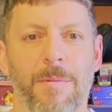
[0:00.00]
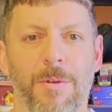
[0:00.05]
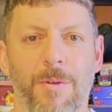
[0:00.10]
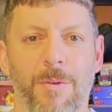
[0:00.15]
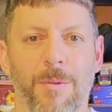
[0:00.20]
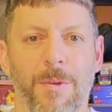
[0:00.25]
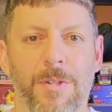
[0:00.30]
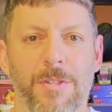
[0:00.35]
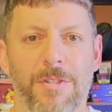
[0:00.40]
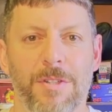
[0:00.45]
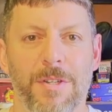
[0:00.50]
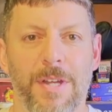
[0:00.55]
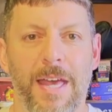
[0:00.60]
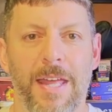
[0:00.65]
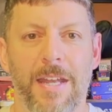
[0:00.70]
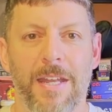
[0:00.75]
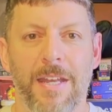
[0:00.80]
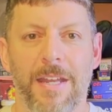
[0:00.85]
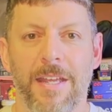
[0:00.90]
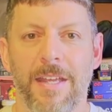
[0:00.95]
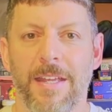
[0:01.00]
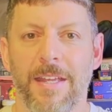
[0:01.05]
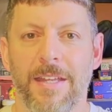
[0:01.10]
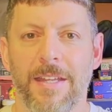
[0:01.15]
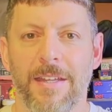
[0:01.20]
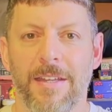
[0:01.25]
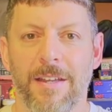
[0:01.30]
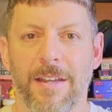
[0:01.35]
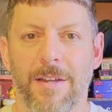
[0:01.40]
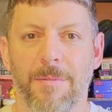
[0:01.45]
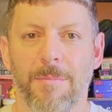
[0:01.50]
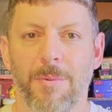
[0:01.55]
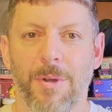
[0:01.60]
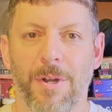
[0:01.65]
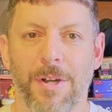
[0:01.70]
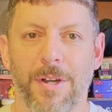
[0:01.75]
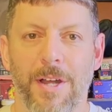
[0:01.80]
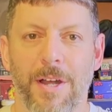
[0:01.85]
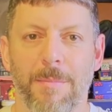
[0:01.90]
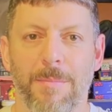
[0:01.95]
I'm going to edit it and
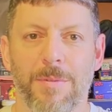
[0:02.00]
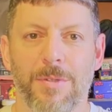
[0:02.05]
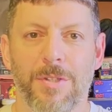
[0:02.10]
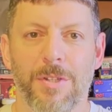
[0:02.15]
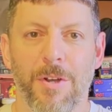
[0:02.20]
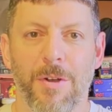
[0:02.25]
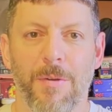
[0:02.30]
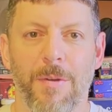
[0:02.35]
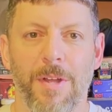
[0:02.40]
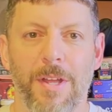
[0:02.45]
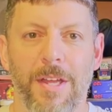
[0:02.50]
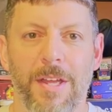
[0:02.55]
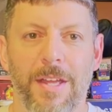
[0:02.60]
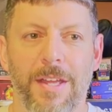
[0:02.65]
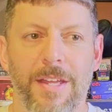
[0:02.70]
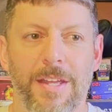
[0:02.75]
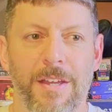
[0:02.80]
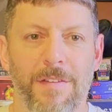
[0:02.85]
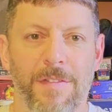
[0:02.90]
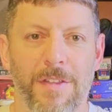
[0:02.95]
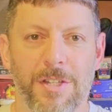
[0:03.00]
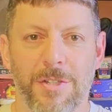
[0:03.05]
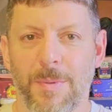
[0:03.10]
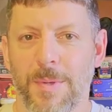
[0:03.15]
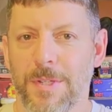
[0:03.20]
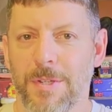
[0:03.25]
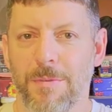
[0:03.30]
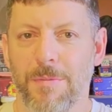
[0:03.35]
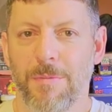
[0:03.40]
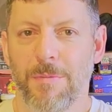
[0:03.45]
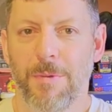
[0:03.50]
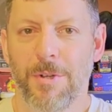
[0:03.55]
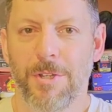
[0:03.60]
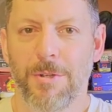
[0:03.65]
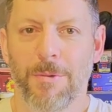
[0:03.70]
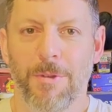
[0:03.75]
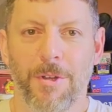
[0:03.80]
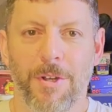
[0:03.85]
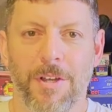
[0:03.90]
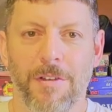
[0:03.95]
put it up. So if this wasn't what
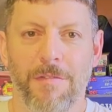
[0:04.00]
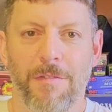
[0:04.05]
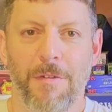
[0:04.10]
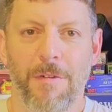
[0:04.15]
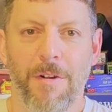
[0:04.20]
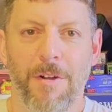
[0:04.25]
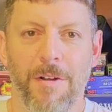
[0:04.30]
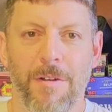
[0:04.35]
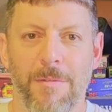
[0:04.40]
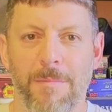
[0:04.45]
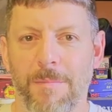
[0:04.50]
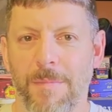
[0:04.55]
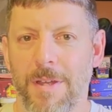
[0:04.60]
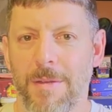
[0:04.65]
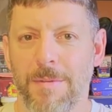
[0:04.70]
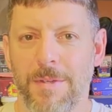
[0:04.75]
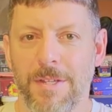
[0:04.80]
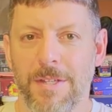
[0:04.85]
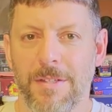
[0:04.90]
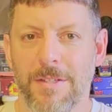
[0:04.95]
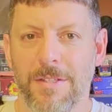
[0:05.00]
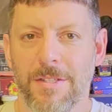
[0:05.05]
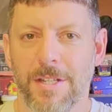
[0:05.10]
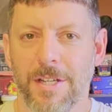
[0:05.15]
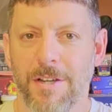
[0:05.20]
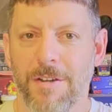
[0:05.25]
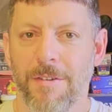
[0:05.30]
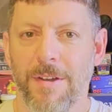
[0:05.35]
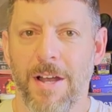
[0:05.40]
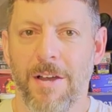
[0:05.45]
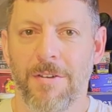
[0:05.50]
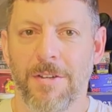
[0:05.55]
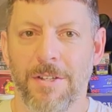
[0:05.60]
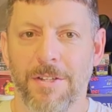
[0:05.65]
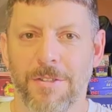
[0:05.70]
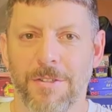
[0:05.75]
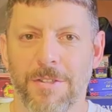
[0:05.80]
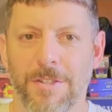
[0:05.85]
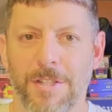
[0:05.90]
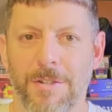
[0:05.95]
you were looking for, maybe stick around
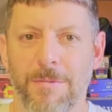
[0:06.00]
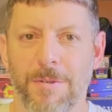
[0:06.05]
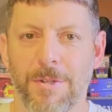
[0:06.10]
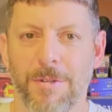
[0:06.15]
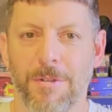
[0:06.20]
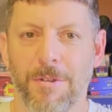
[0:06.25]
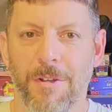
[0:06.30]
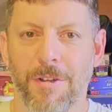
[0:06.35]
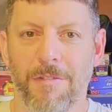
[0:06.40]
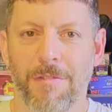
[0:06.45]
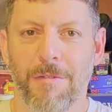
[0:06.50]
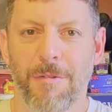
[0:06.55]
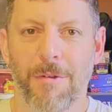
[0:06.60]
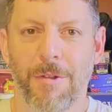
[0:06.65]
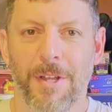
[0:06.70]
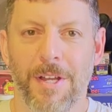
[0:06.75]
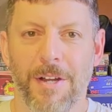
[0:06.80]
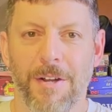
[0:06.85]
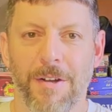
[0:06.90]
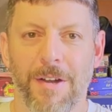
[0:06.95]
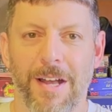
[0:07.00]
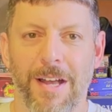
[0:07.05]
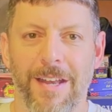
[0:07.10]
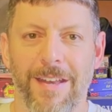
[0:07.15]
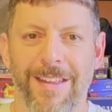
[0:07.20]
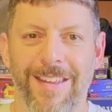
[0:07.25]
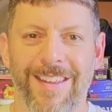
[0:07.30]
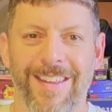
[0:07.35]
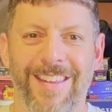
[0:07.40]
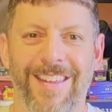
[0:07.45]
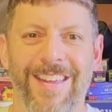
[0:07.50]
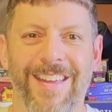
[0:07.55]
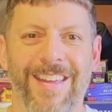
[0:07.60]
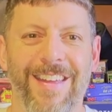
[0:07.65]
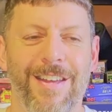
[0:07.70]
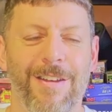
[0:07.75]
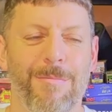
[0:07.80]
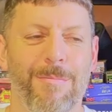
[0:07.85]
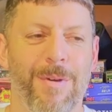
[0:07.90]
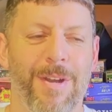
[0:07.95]
and you'll see what you're looking for later on.
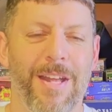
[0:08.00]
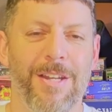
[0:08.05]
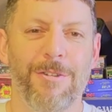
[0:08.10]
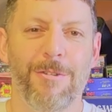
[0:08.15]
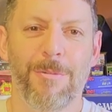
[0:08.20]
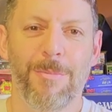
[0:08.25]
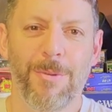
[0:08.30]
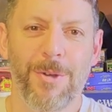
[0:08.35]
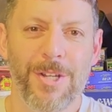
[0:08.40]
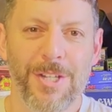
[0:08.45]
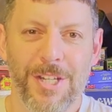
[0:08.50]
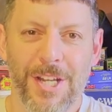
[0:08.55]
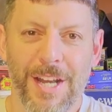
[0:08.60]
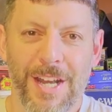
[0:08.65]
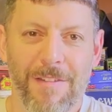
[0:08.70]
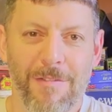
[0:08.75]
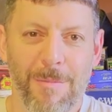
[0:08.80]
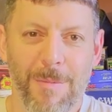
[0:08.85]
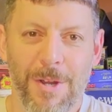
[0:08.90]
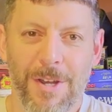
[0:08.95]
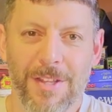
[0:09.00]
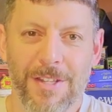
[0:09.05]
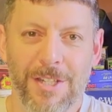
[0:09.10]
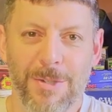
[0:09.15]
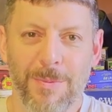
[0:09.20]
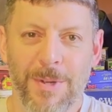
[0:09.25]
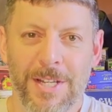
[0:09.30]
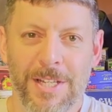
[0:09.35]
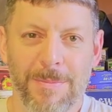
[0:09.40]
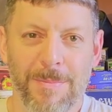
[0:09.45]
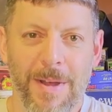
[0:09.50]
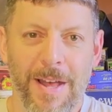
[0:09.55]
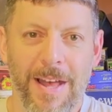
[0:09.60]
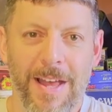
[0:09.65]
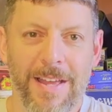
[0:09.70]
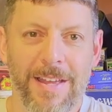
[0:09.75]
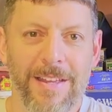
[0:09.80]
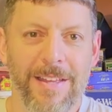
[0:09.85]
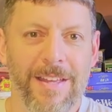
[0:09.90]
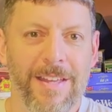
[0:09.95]
But I do appreciate everybody that swings
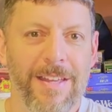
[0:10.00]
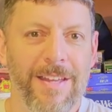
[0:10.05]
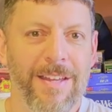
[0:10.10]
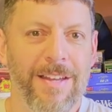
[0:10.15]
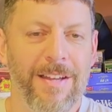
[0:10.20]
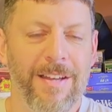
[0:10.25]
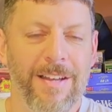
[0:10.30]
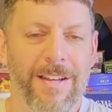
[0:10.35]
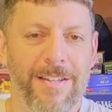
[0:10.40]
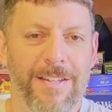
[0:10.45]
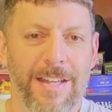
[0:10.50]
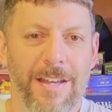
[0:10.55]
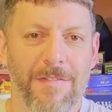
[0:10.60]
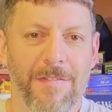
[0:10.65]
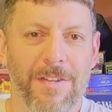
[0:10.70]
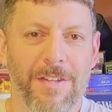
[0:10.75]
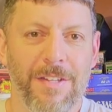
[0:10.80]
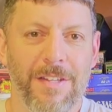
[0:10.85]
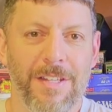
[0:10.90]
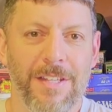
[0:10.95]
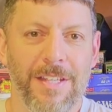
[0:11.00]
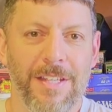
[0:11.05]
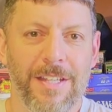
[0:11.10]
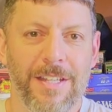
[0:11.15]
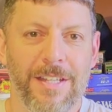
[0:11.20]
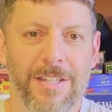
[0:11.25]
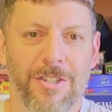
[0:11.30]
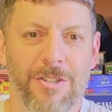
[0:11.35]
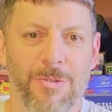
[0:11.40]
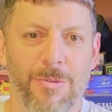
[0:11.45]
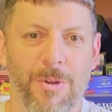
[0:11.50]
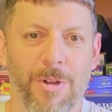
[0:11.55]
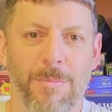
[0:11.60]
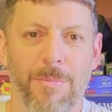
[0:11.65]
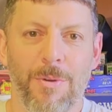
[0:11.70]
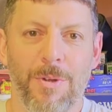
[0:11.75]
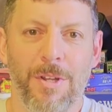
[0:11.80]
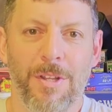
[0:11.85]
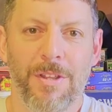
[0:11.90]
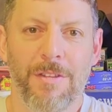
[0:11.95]
by. Definitely enjoy
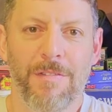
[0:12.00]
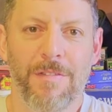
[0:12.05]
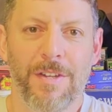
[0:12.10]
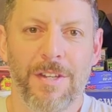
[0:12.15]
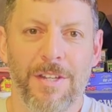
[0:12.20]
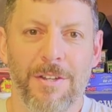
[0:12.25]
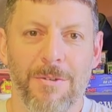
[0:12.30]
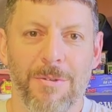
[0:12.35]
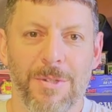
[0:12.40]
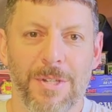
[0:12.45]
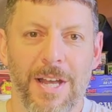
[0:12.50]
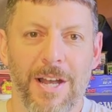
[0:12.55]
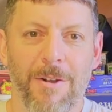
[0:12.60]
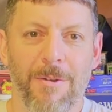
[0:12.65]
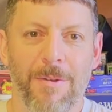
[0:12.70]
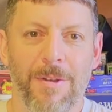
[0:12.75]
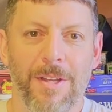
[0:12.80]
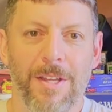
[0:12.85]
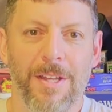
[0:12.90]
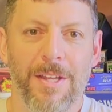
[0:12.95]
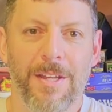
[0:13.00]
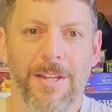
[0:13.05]
putting the videos out.